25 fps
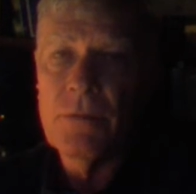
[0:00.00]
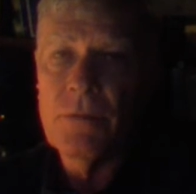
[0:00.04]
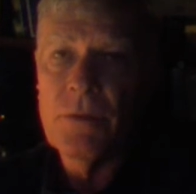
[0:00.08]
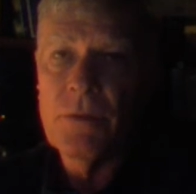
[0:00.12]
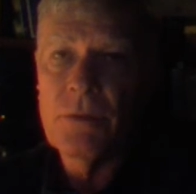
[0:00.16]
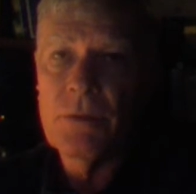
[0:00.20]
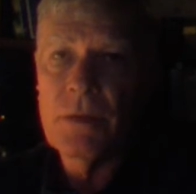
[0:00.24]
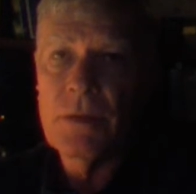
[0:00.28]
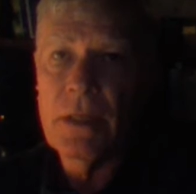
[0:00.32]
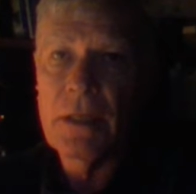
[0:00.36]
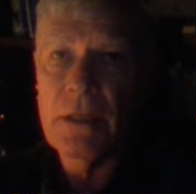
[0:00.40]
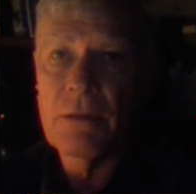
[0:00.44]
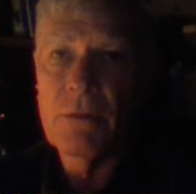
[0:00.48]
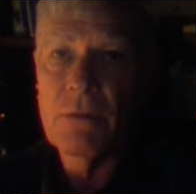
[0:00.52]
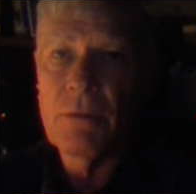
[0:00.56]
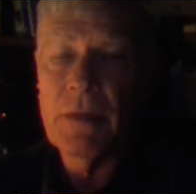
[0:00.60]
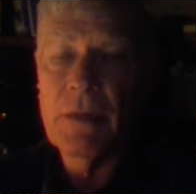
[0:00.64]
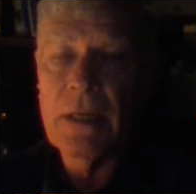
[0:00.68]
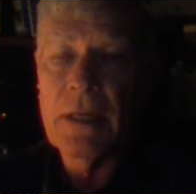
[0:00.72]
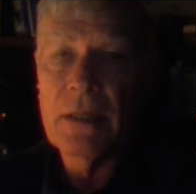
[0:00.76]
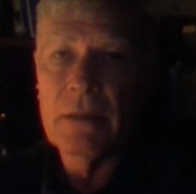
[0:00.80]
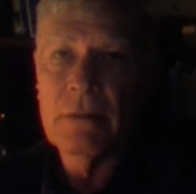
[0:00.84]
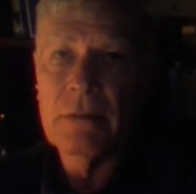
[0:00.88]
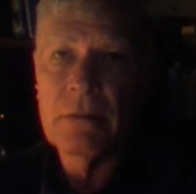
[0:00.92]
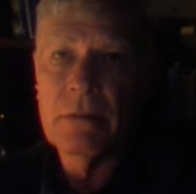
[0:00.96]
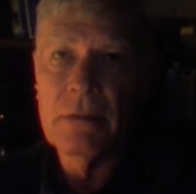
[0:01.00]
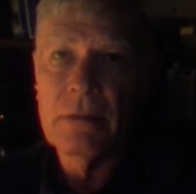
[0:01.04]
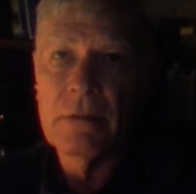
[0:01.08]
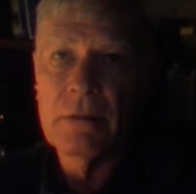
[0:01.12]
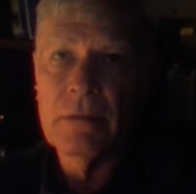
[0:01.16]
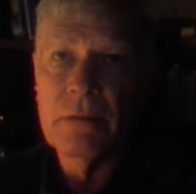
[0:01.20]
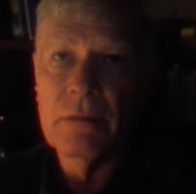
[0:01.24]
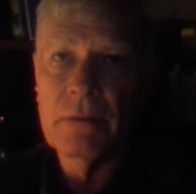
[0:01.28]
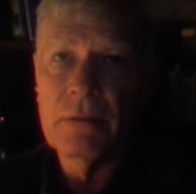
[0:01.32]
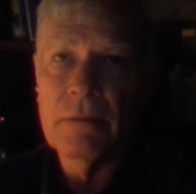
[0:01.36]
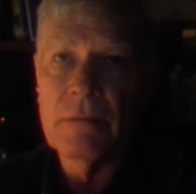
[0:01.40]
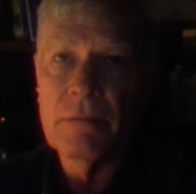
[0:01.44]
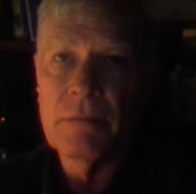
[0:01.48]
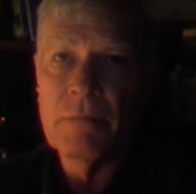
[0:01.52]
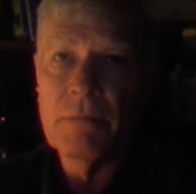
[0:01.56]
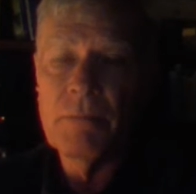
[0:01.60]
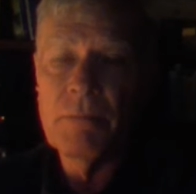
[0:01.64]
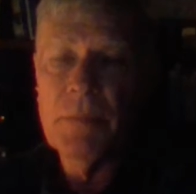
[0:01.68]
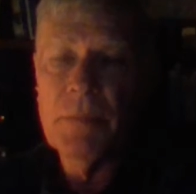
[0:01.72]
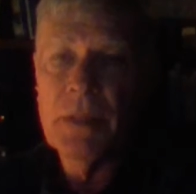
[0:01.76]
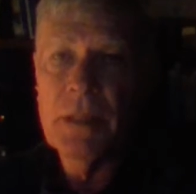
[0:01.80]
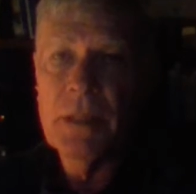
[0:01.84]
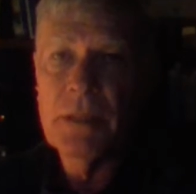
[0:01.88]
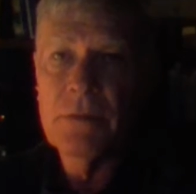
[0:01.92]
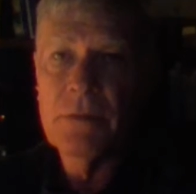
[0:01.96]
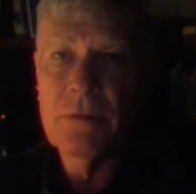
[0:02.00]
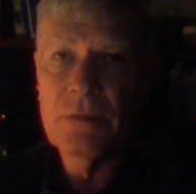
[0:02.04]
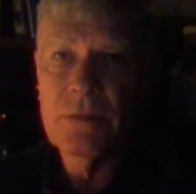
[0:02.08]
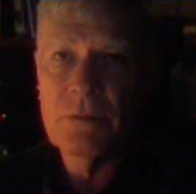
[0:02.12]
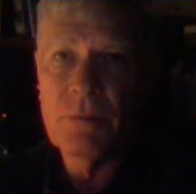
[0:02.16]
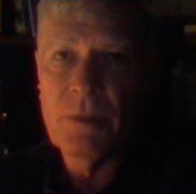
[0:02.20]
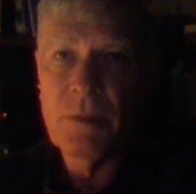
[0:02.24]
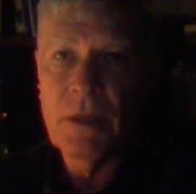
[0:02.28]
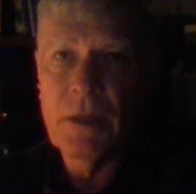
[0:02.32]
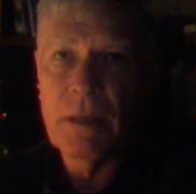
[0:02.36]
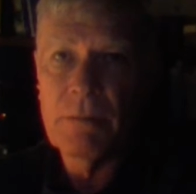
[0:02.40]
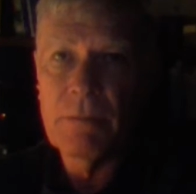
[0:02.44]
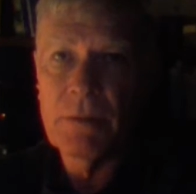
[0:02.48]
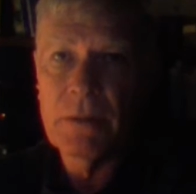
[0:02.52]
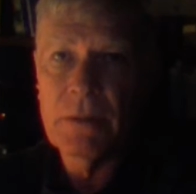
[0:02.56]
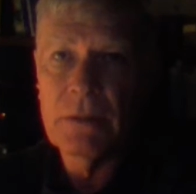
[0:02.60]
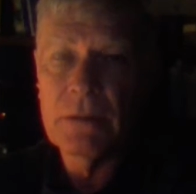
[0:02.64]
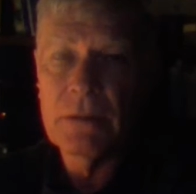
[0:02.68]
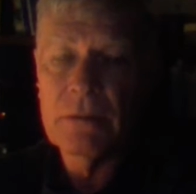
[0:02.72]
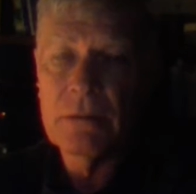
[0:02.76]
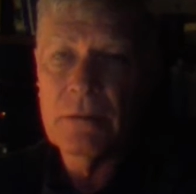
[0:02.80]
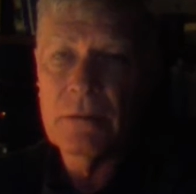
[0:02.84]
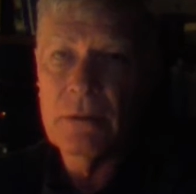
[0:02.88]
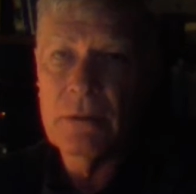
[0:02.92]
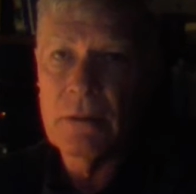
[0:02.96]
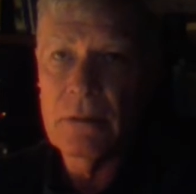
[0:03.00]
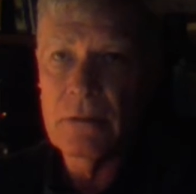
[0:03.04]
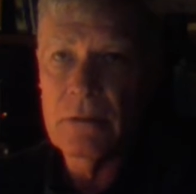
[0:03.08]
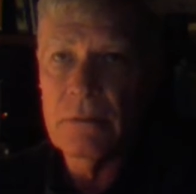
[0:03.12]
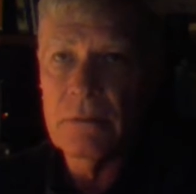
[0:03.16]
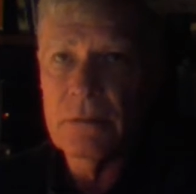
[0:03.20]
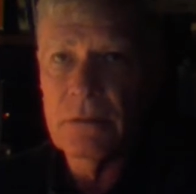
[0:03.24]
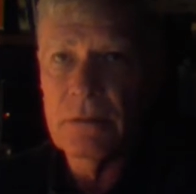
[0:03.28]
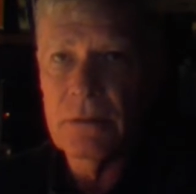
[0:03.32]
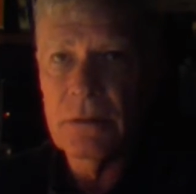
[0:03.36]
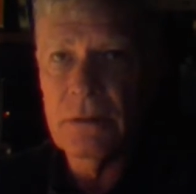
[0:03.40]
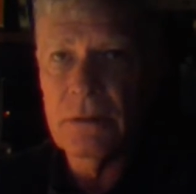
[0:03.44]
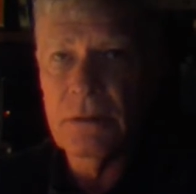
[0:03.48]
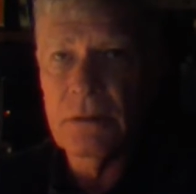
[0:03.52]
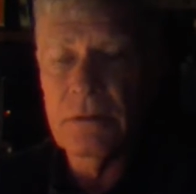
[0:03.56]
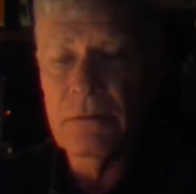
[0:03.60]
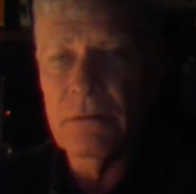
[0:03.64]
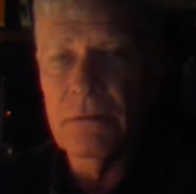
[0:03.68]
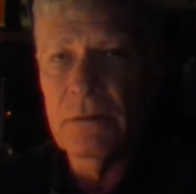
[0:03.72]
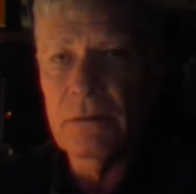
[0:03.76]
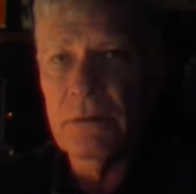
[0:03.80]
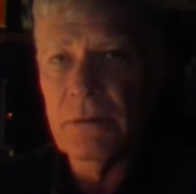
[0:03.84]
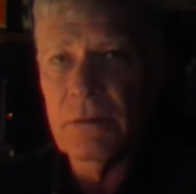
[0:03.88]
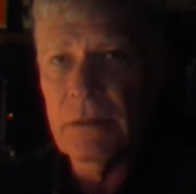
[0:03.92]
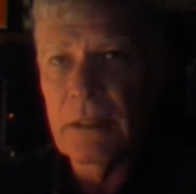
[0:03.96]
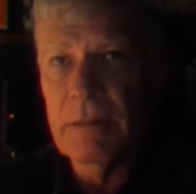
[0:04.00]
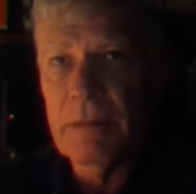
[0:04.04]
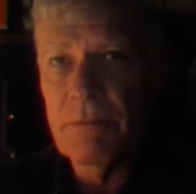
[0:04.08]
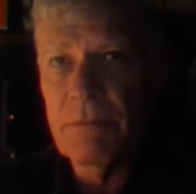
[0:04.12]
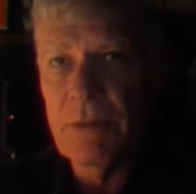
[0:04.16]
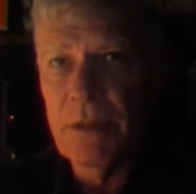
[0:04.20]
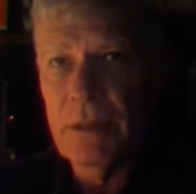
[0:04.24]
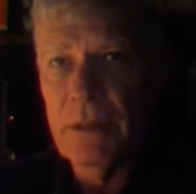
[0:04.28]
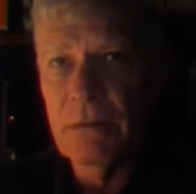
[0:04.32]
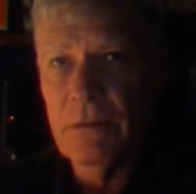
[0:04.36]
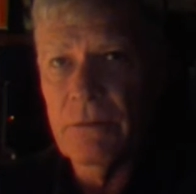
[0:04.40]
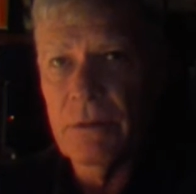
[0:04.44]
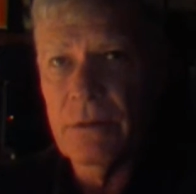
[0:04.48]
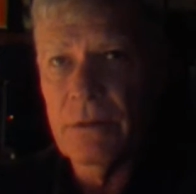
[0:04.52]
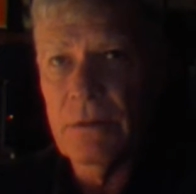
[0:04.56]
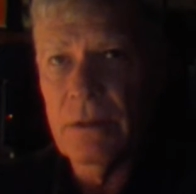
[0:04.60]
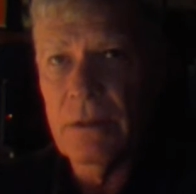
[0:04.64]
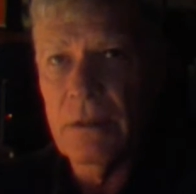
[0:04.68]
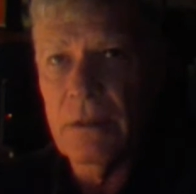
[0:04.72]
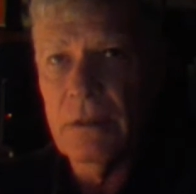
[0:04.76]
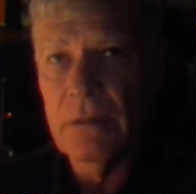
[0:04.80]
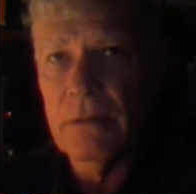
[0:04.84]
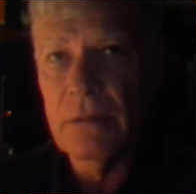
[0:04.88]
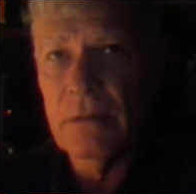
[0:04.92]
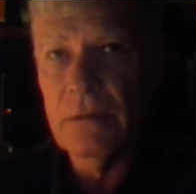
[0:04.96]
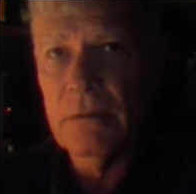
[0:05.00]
you take away many of its properties. It's just the same thing with